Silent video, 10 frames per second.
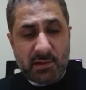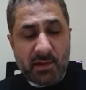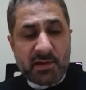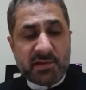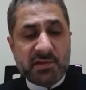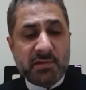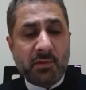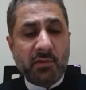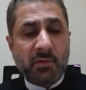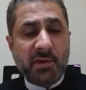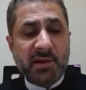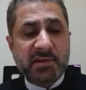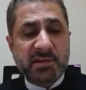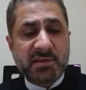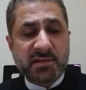I saw my
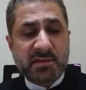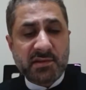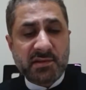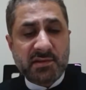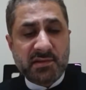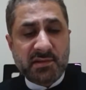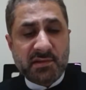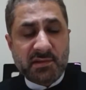sisters,